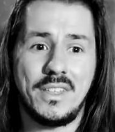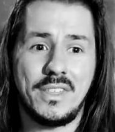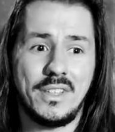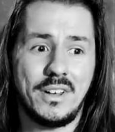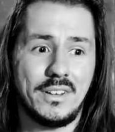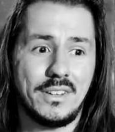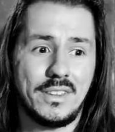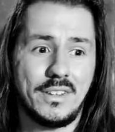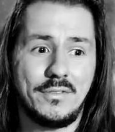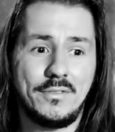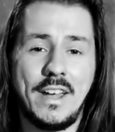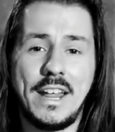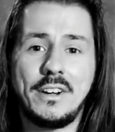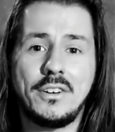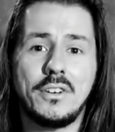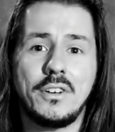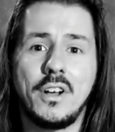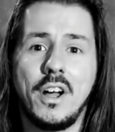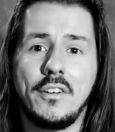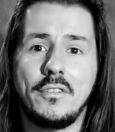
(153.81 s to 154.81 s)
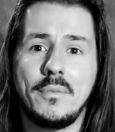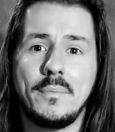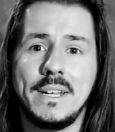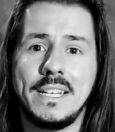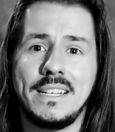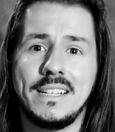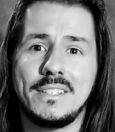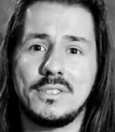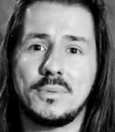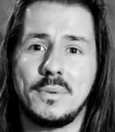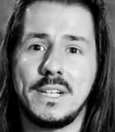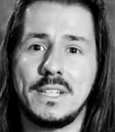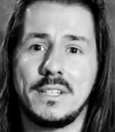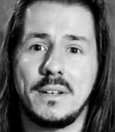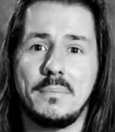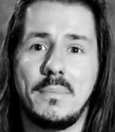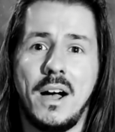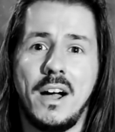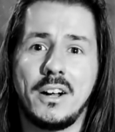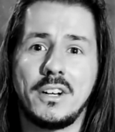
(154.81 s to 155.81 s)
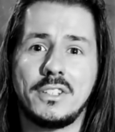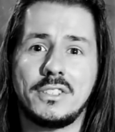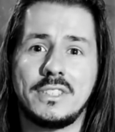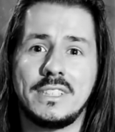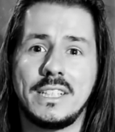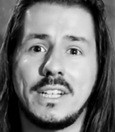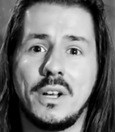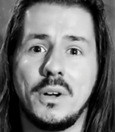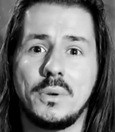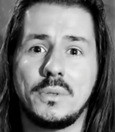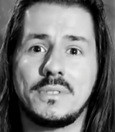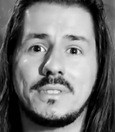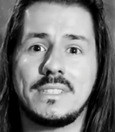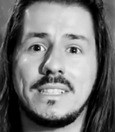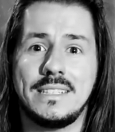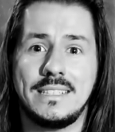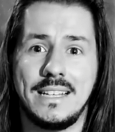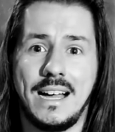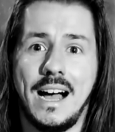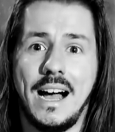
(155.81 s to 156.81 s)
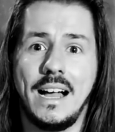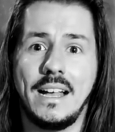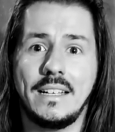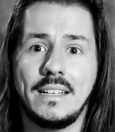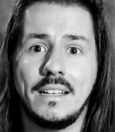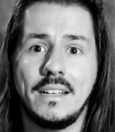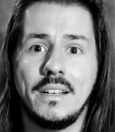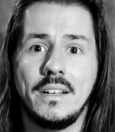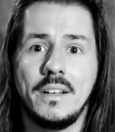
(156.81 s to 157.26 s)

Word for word: the, the federal government is where democracy goes to die.